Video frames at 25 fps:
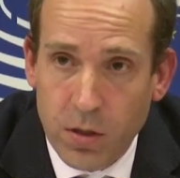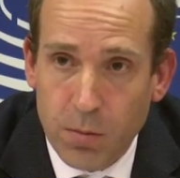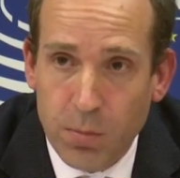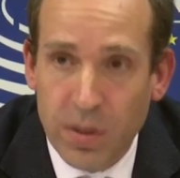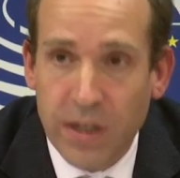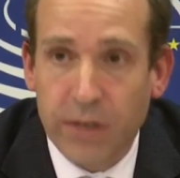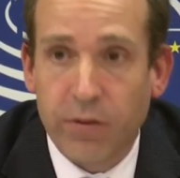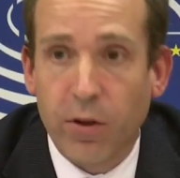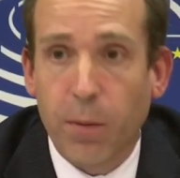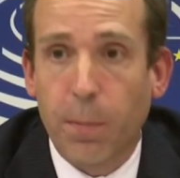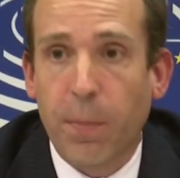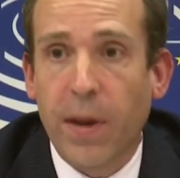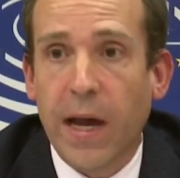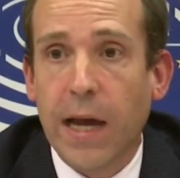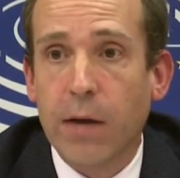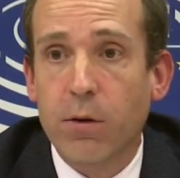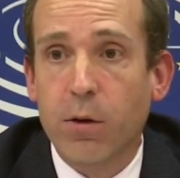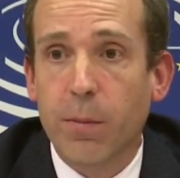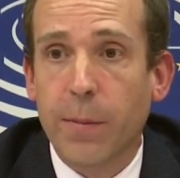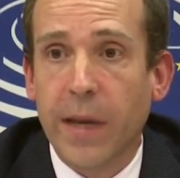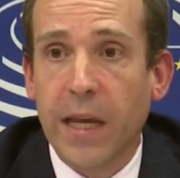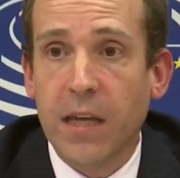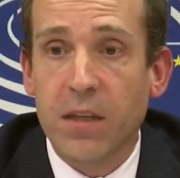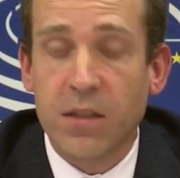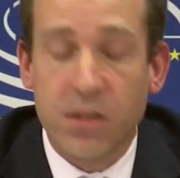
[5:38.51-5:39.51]
But if the pie
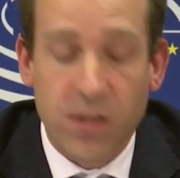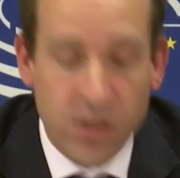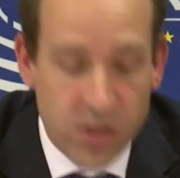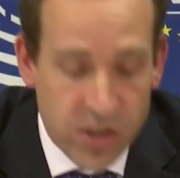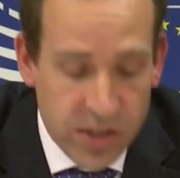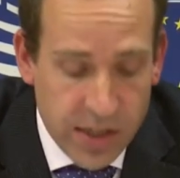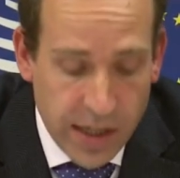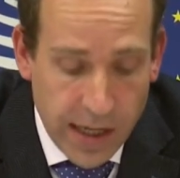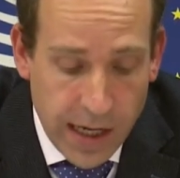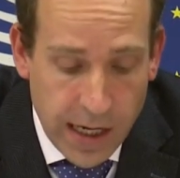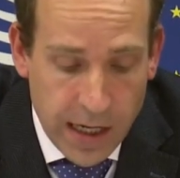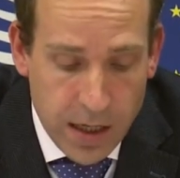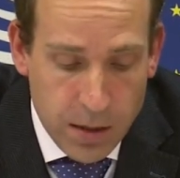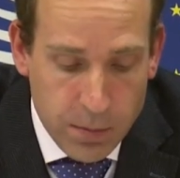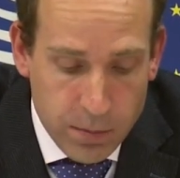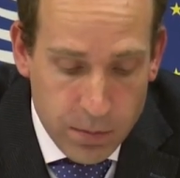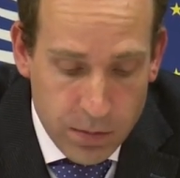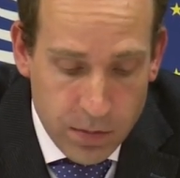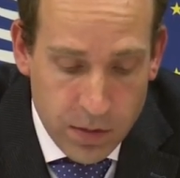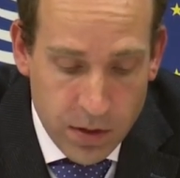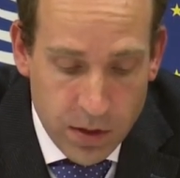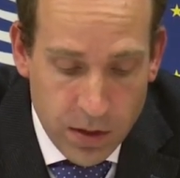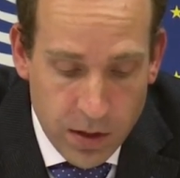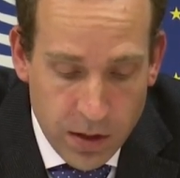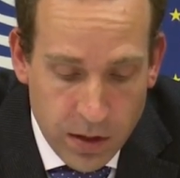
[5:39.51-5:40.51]
remains the
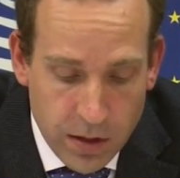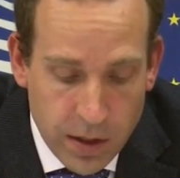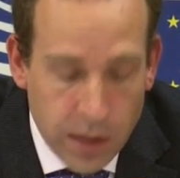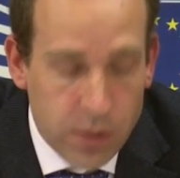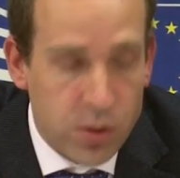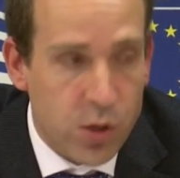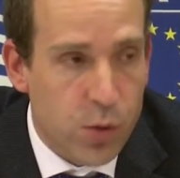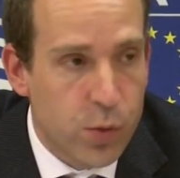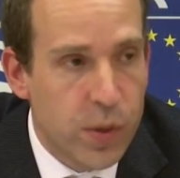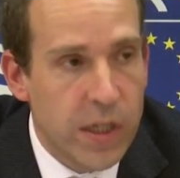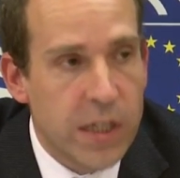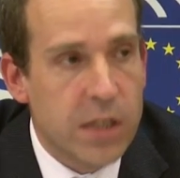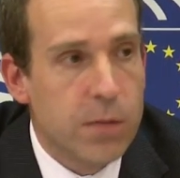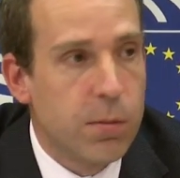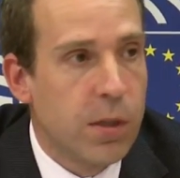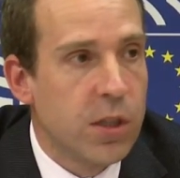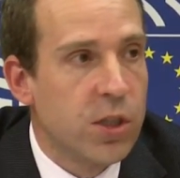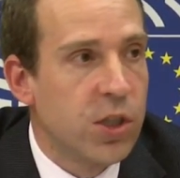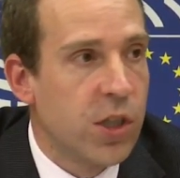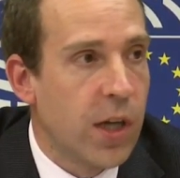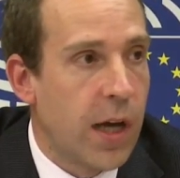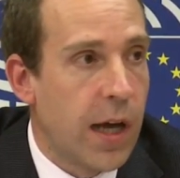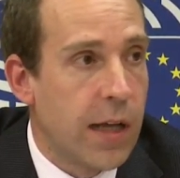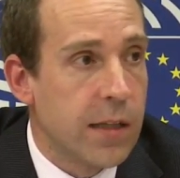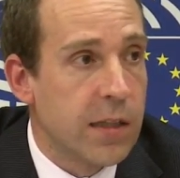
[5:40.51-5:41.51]
same, there's a reasonable
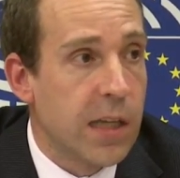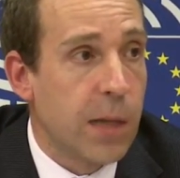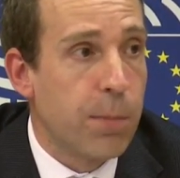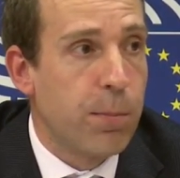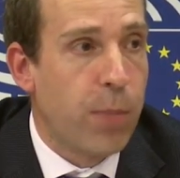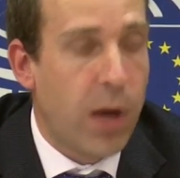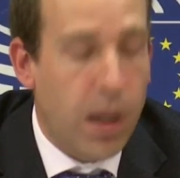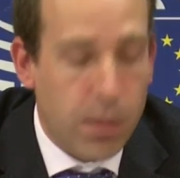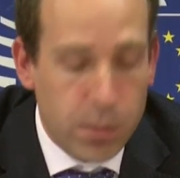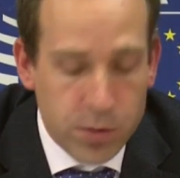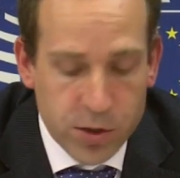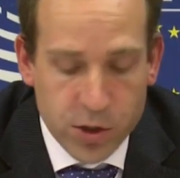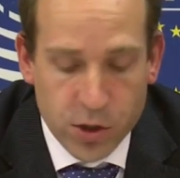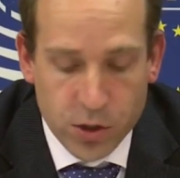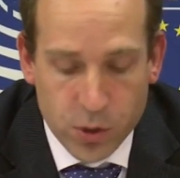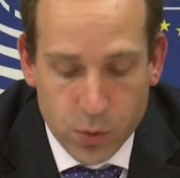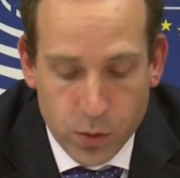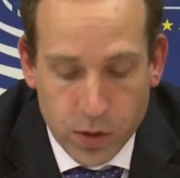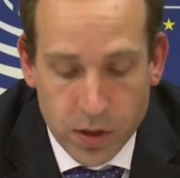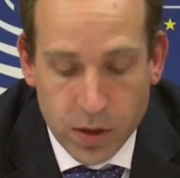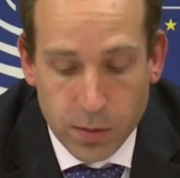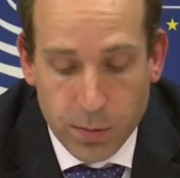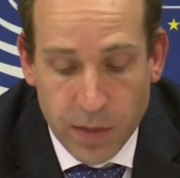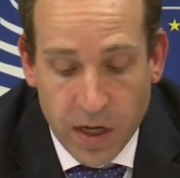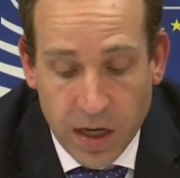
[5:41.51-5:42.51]
chance that publishers
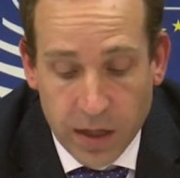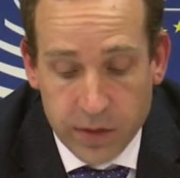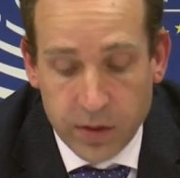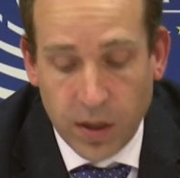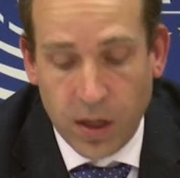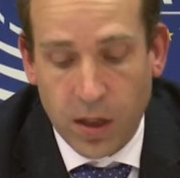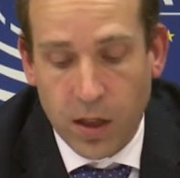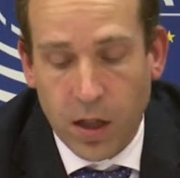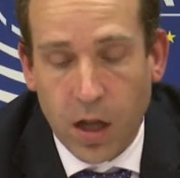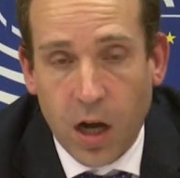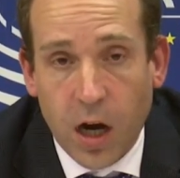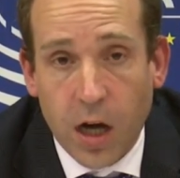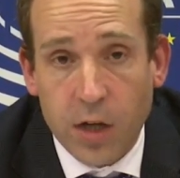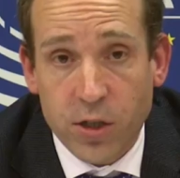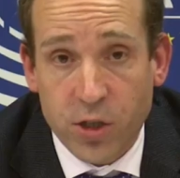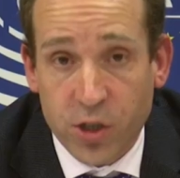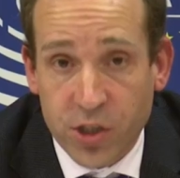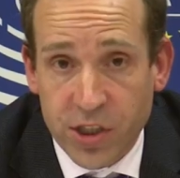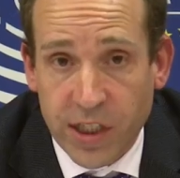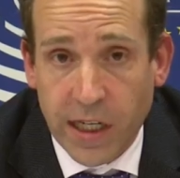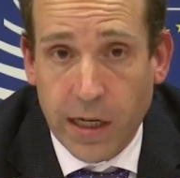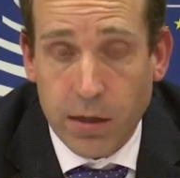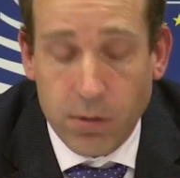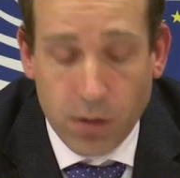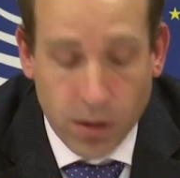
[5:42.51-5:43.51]
will demand a larger
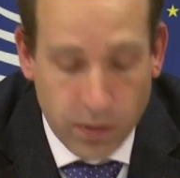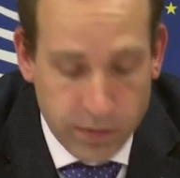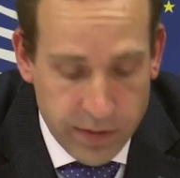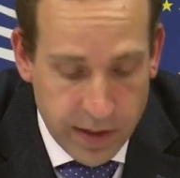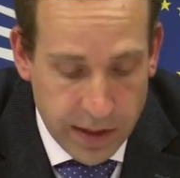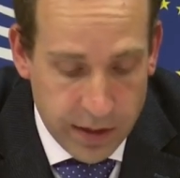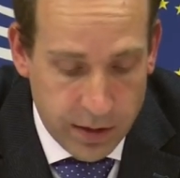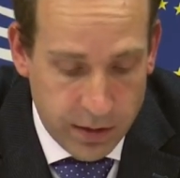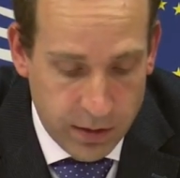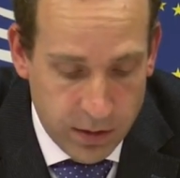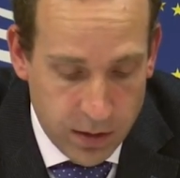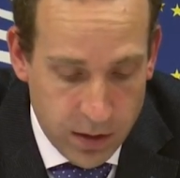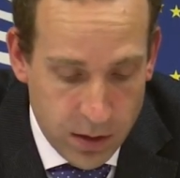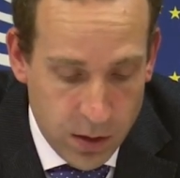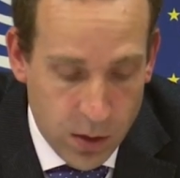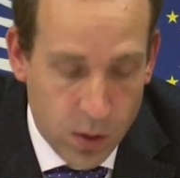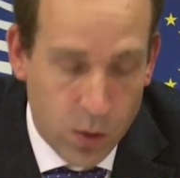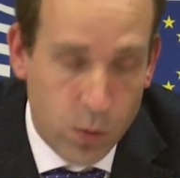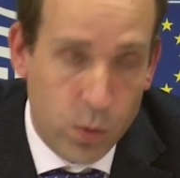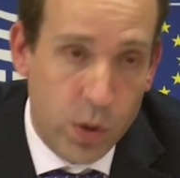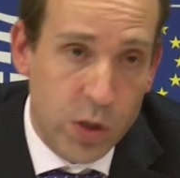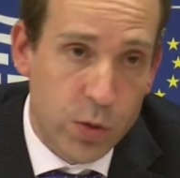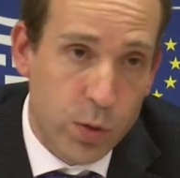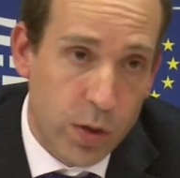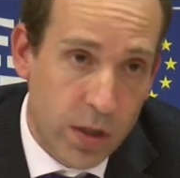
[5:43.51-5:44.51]
share of it,
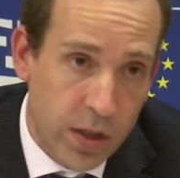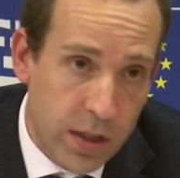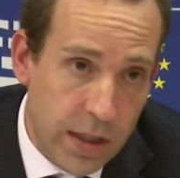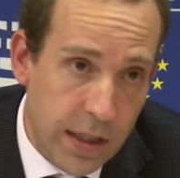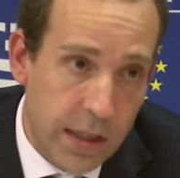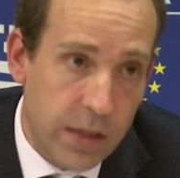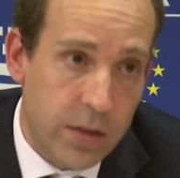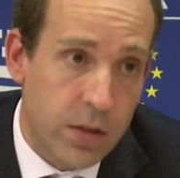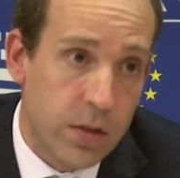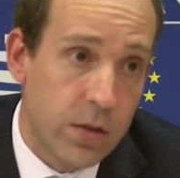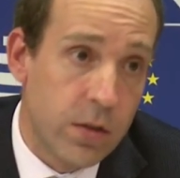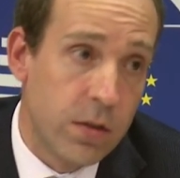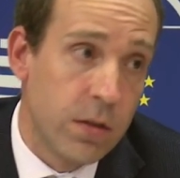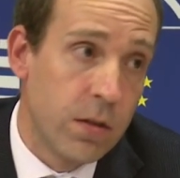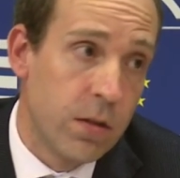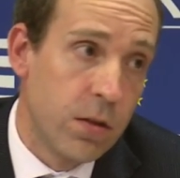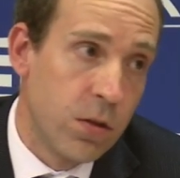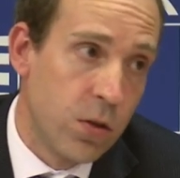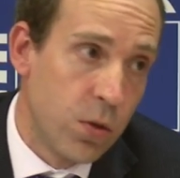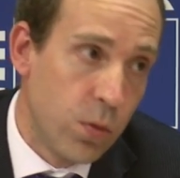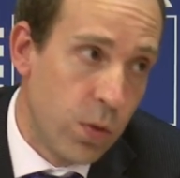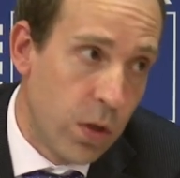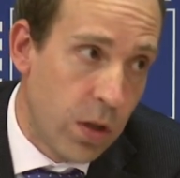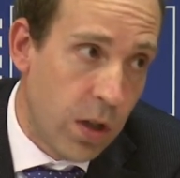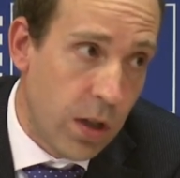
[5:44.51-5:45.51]
which will lead
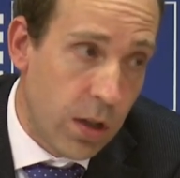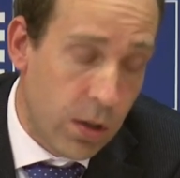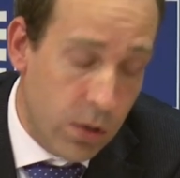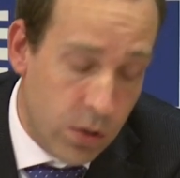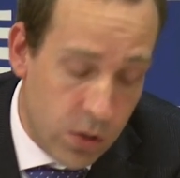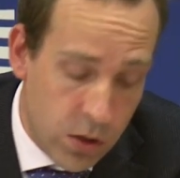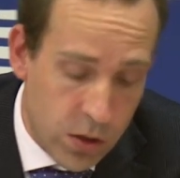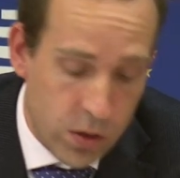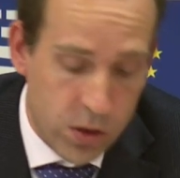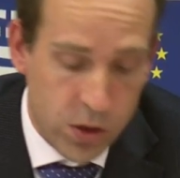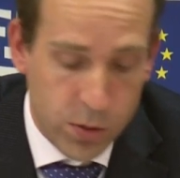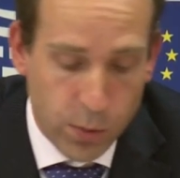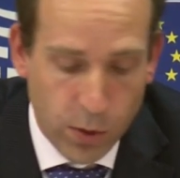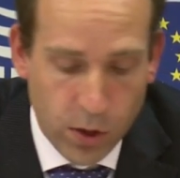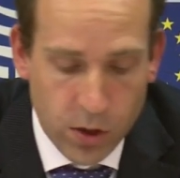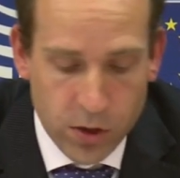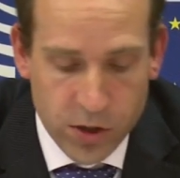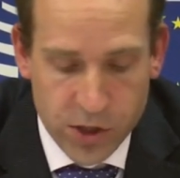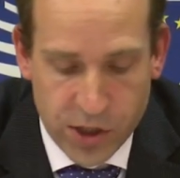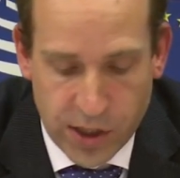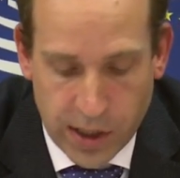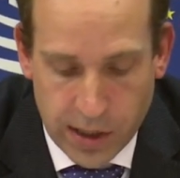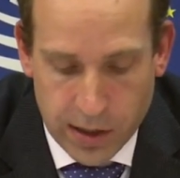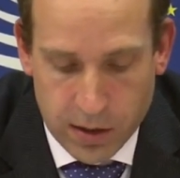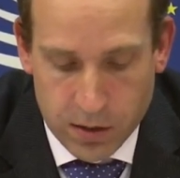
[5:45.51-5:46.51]
to a
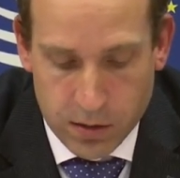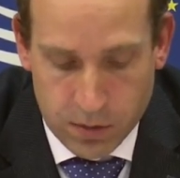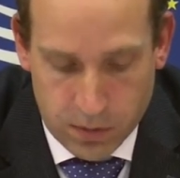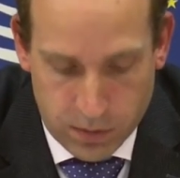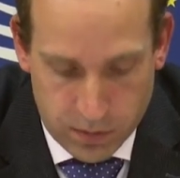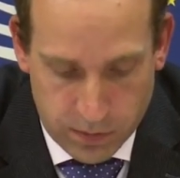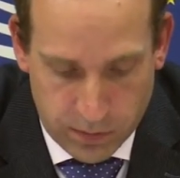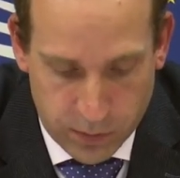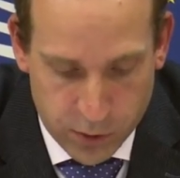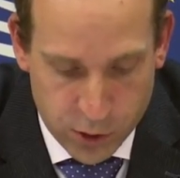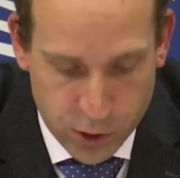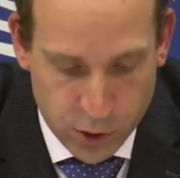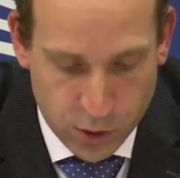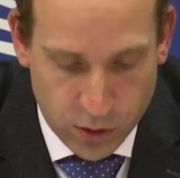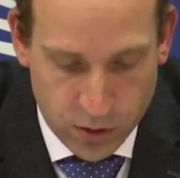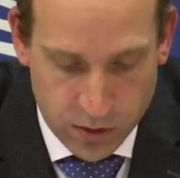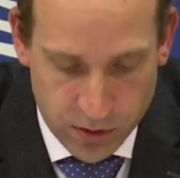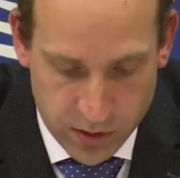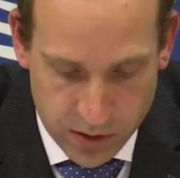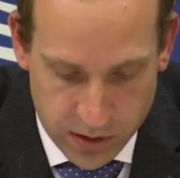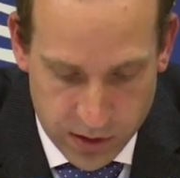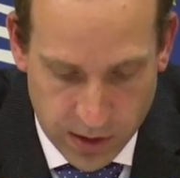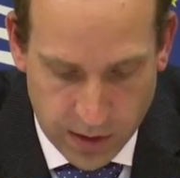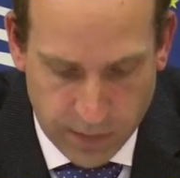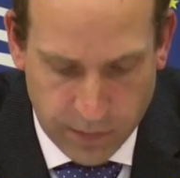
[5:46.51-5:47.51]
smaller share for
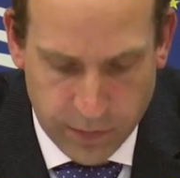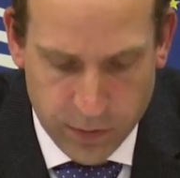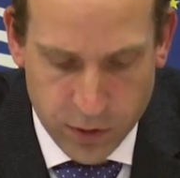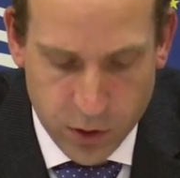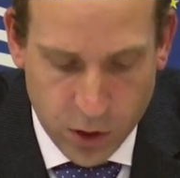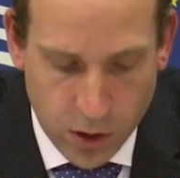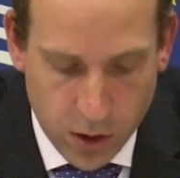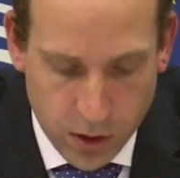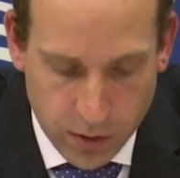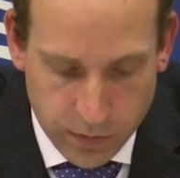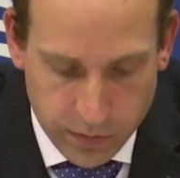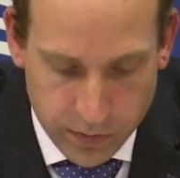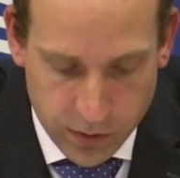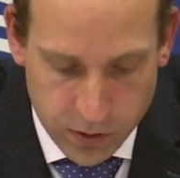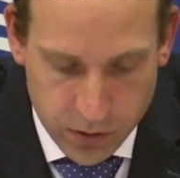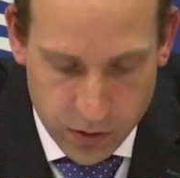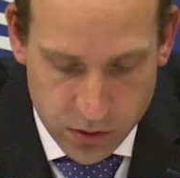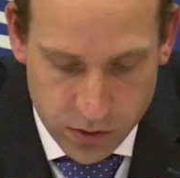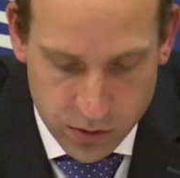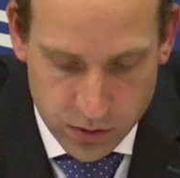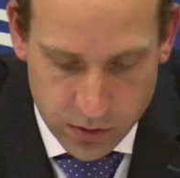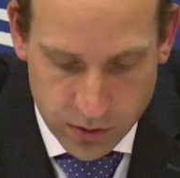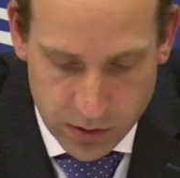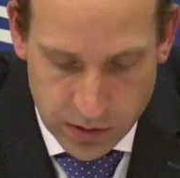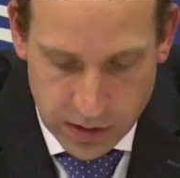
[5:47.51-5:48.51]
journalists and
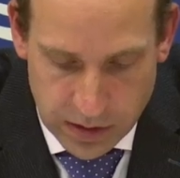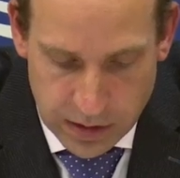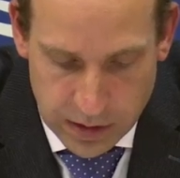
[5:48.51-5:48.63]
photographers.